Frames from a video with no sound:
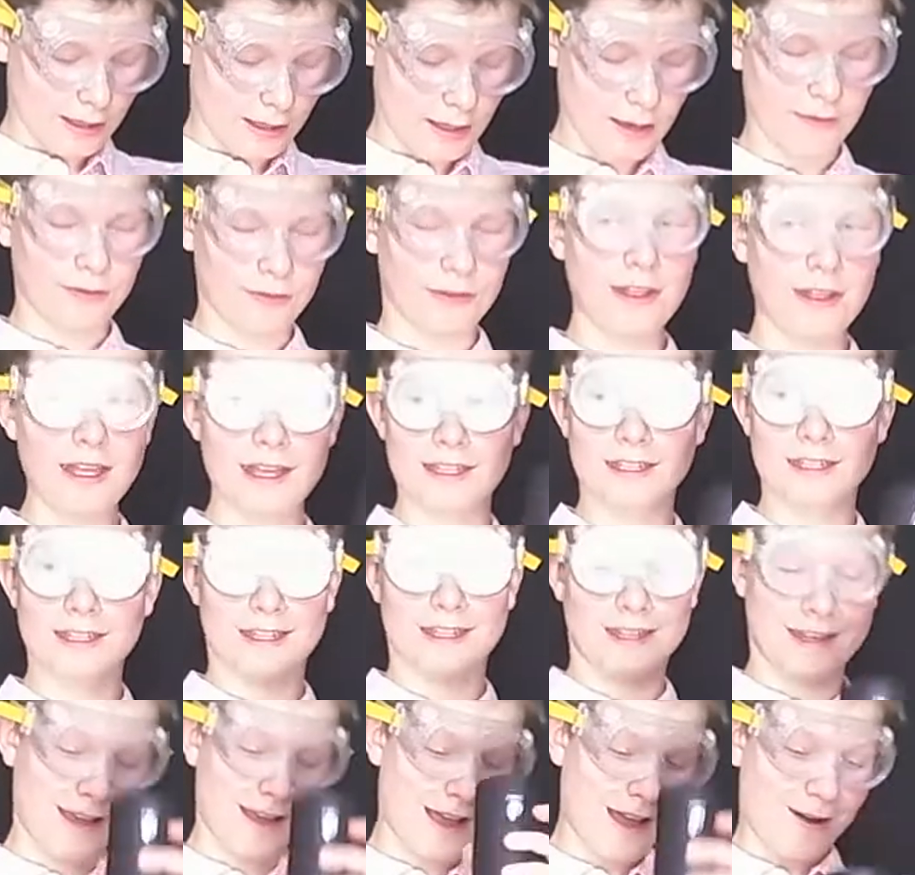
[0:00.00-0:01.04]
if
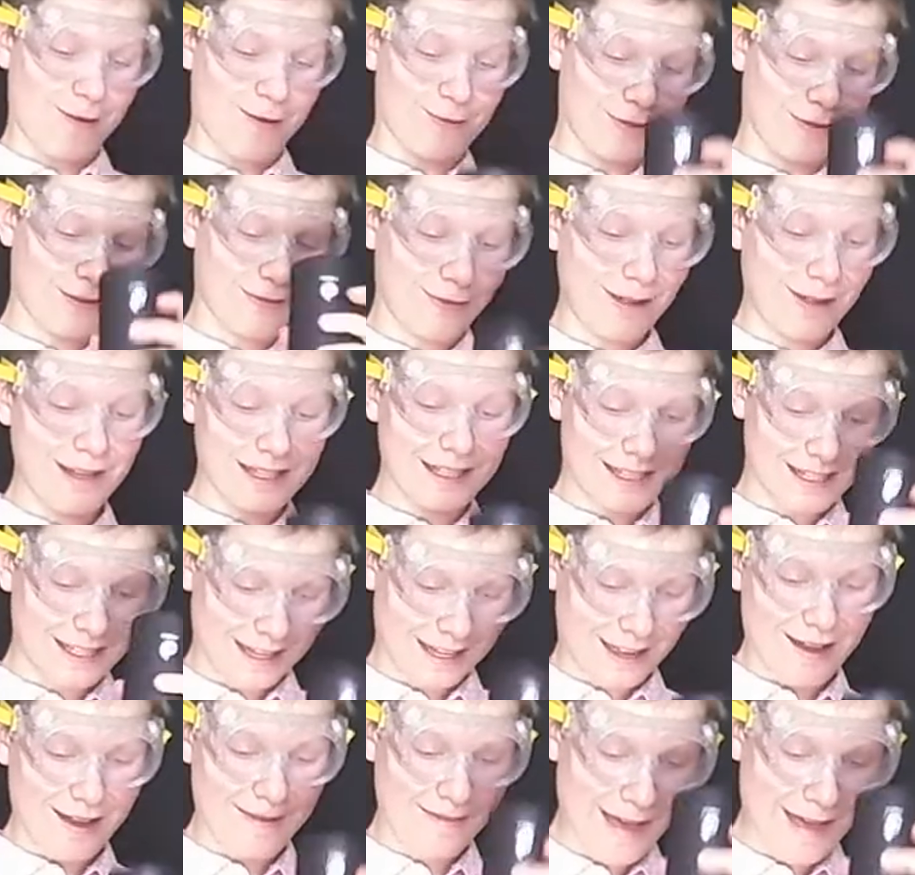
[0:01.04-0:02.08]
this wants to
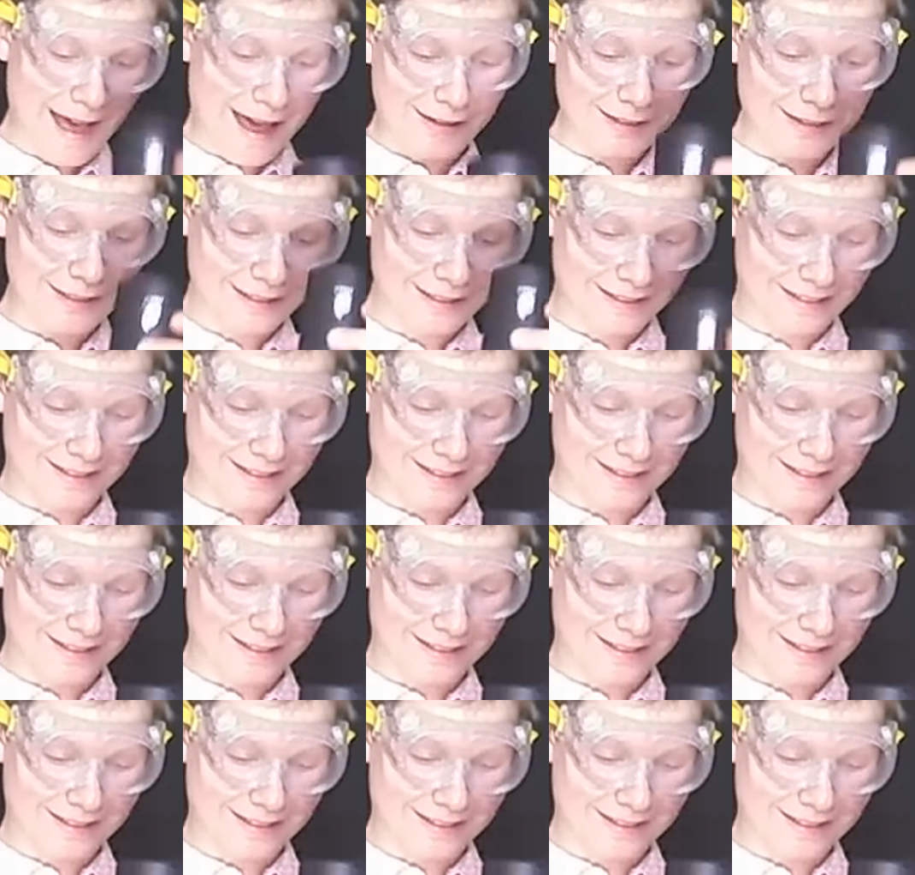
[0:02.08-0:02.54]
come out,